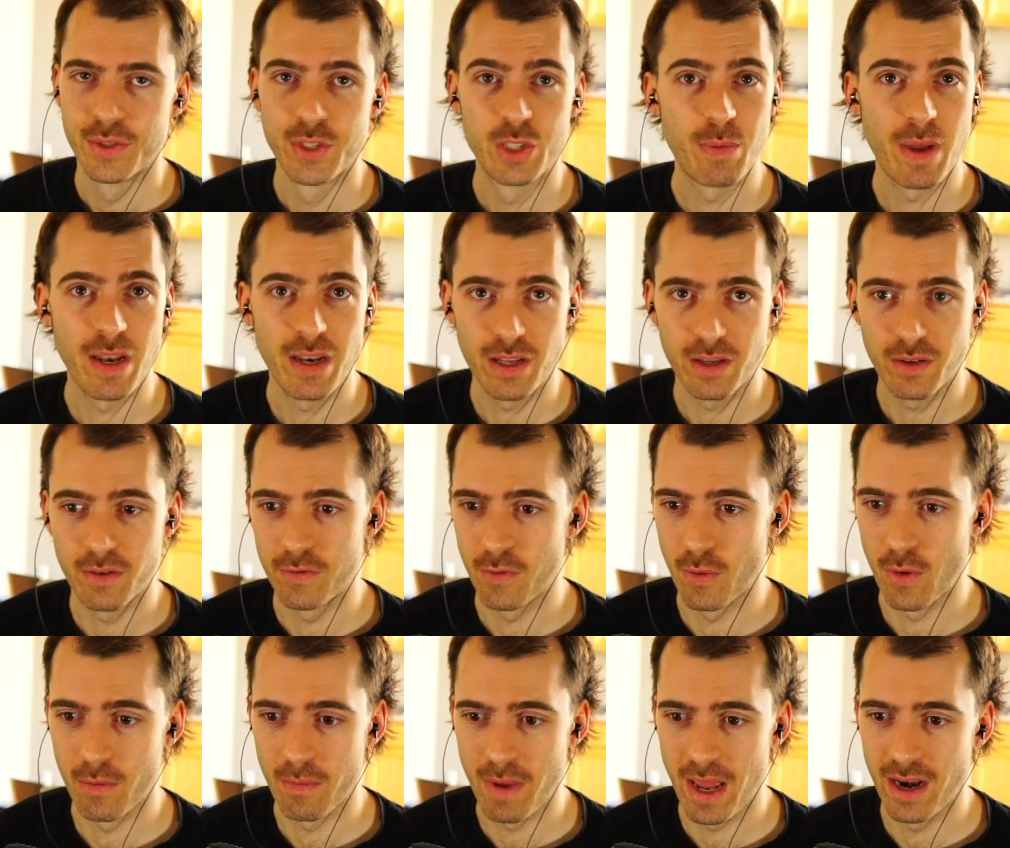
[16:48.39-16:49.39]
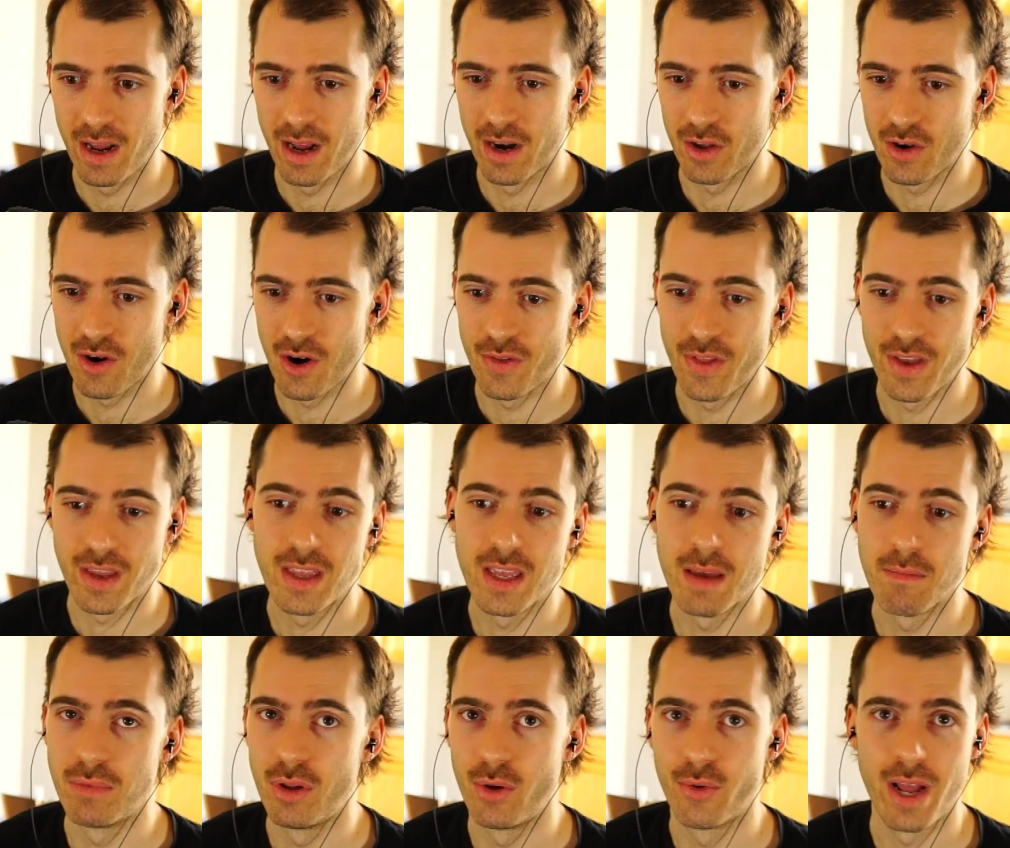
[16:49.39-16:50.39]
Spending 4 mana on a card that can
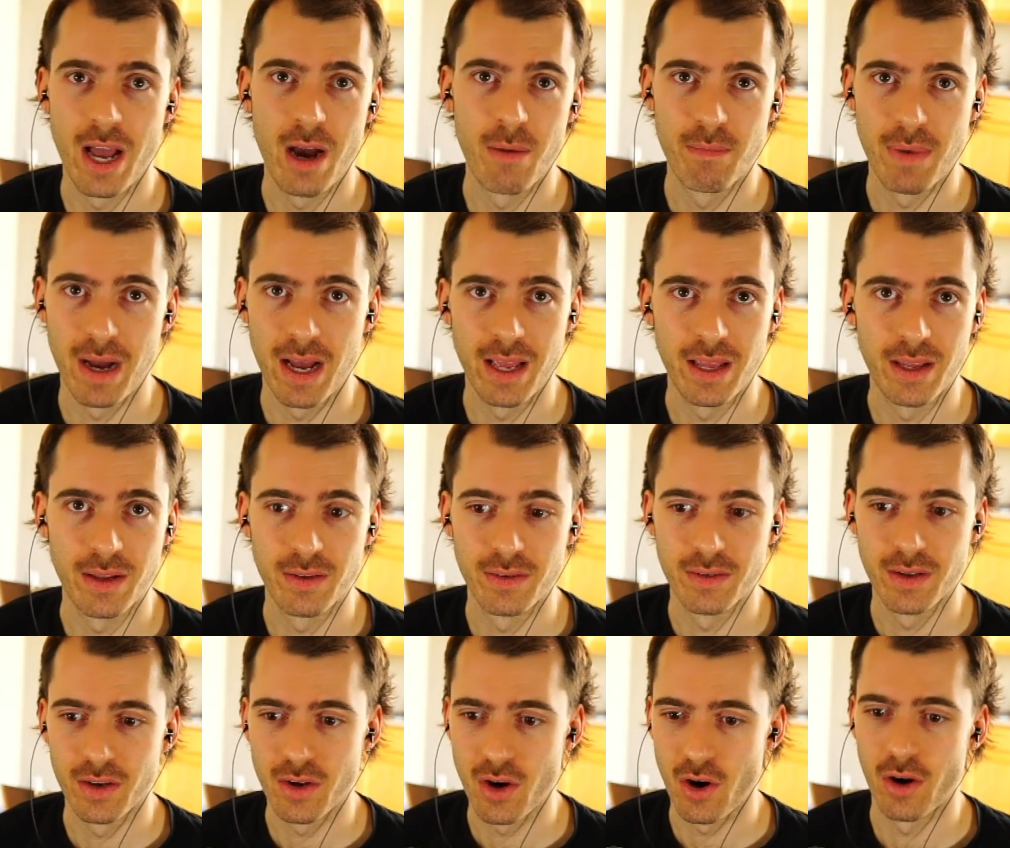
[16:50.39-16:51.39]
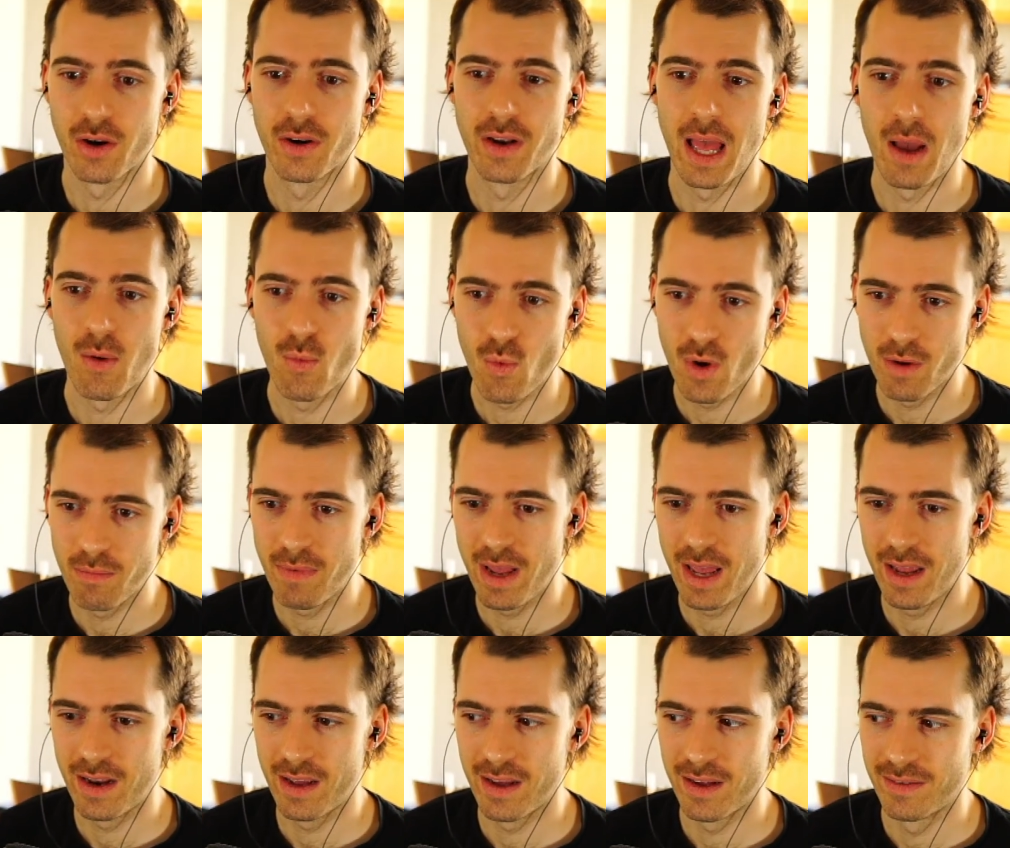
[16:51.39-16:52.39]
get blown out by a card at 1
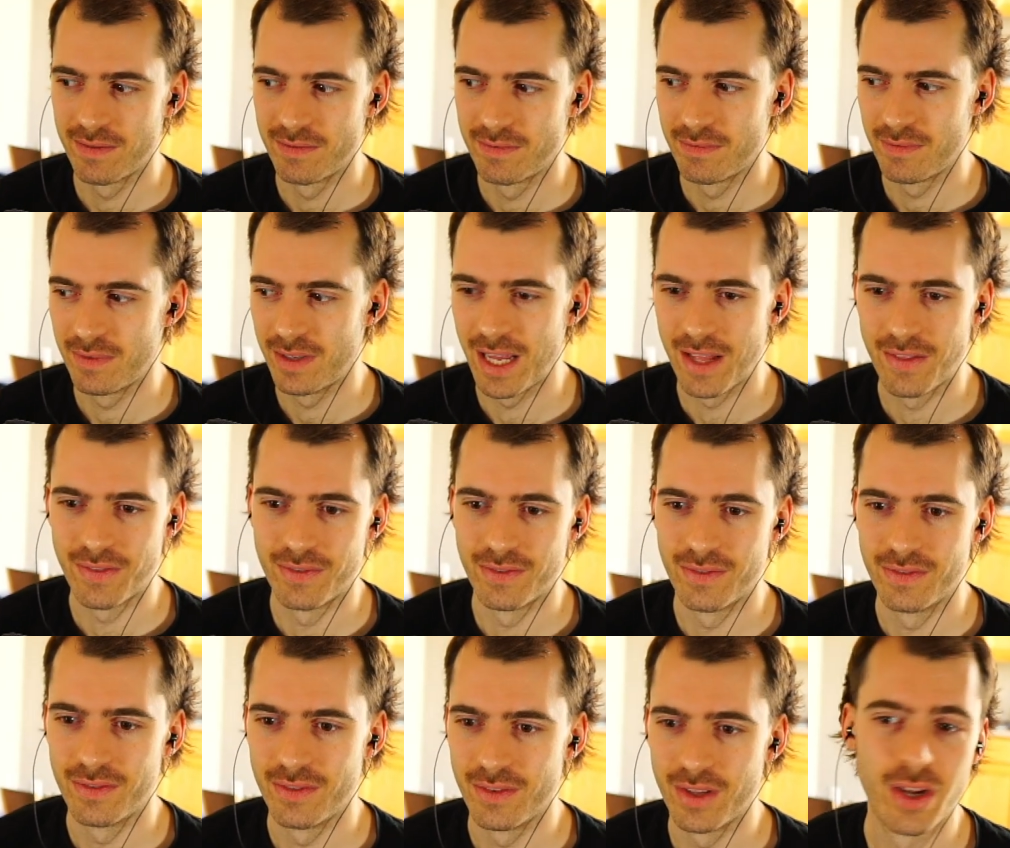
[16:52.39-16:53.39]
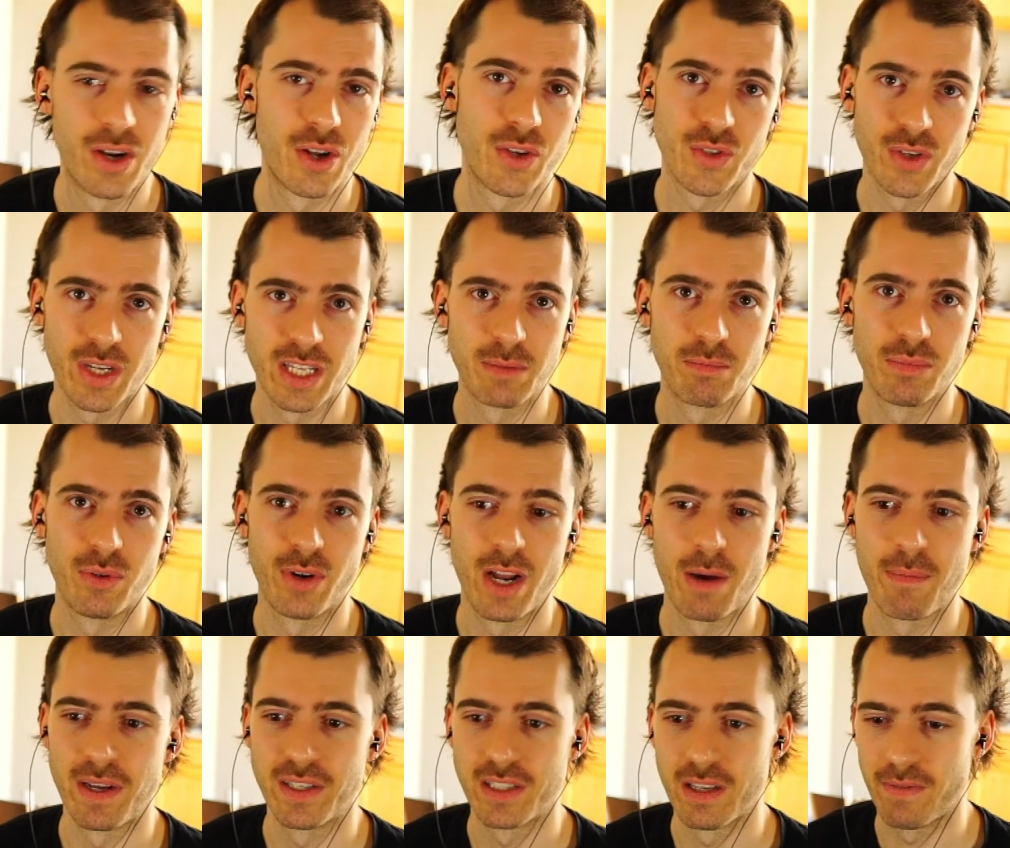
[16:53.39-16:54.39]
mana, and it also gets blown out
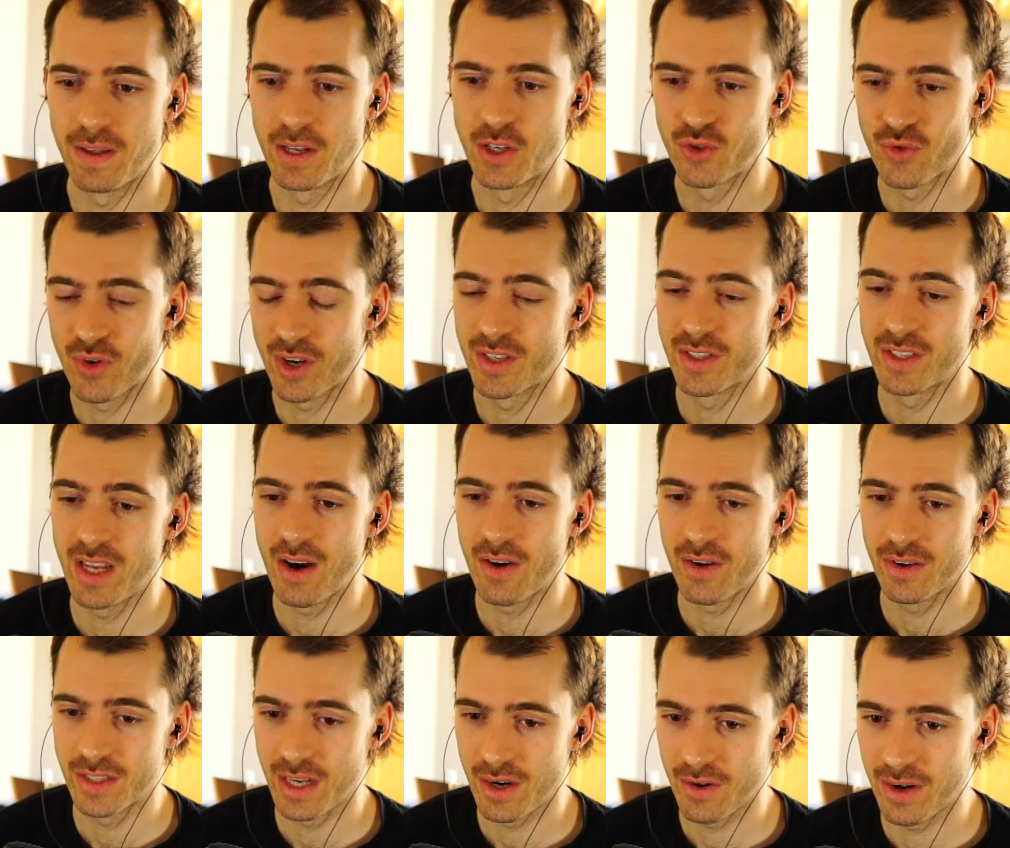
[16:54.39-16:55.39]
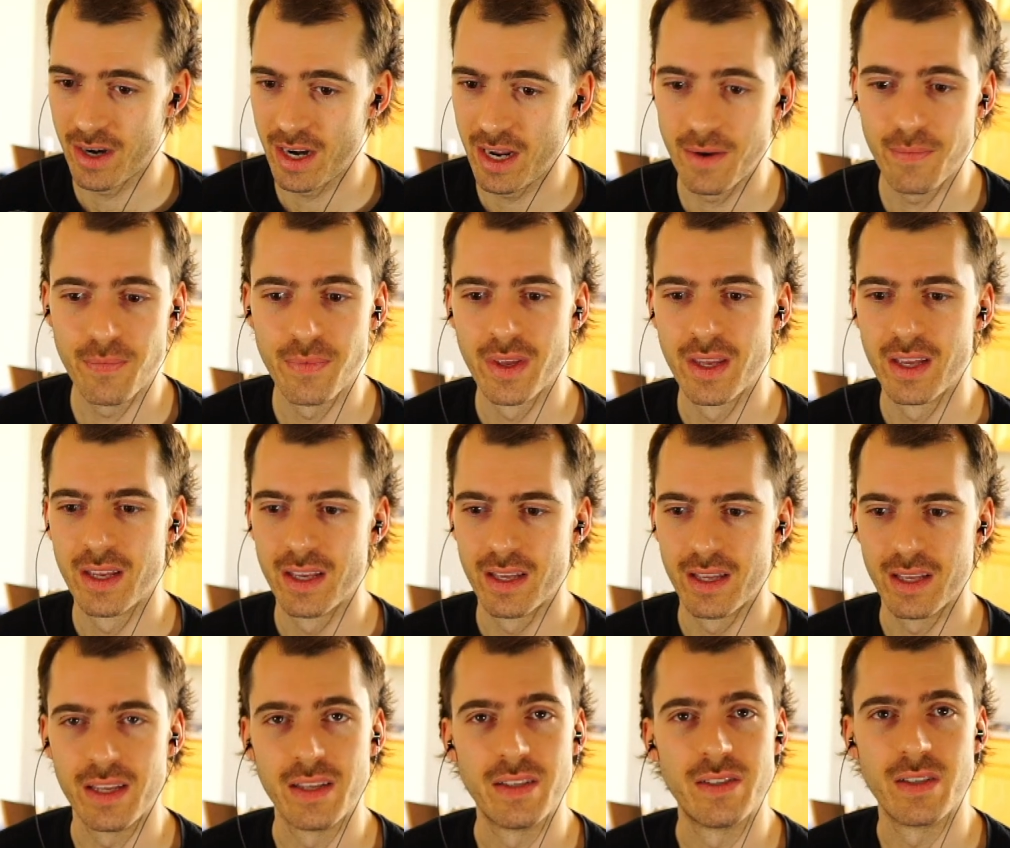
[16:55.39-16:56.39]
by stuff like Strict Serenade,
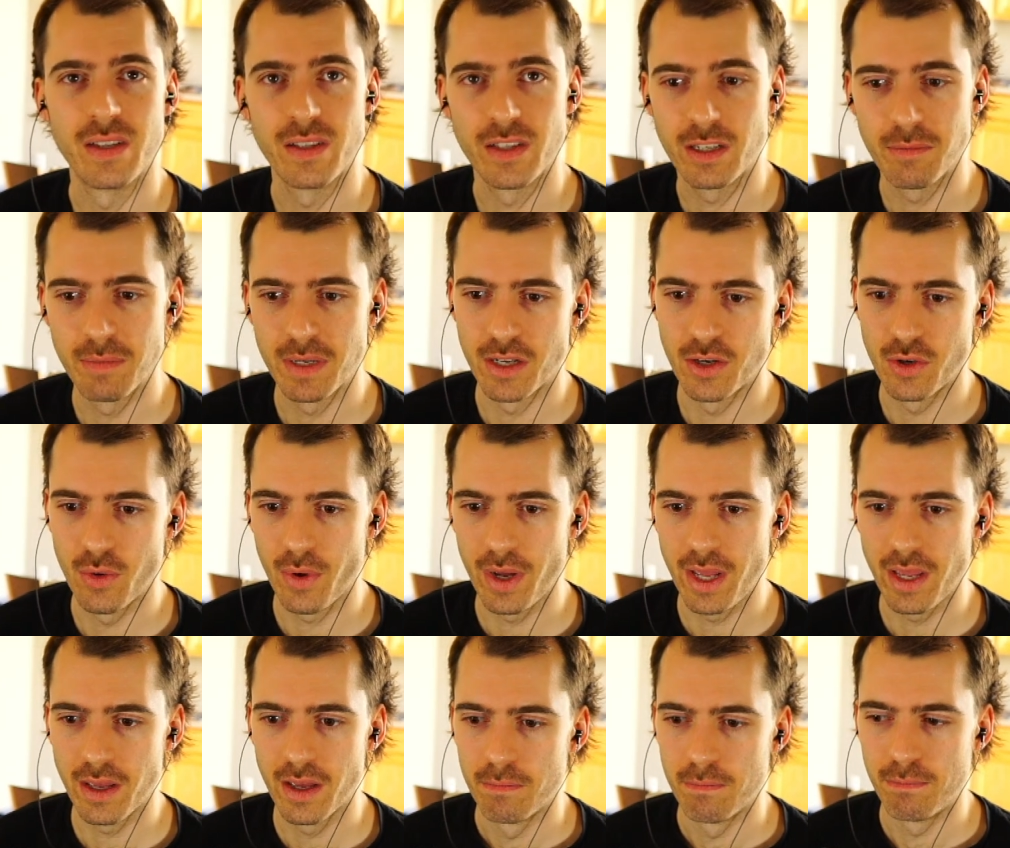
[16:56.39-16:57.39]
is a little bit annoying.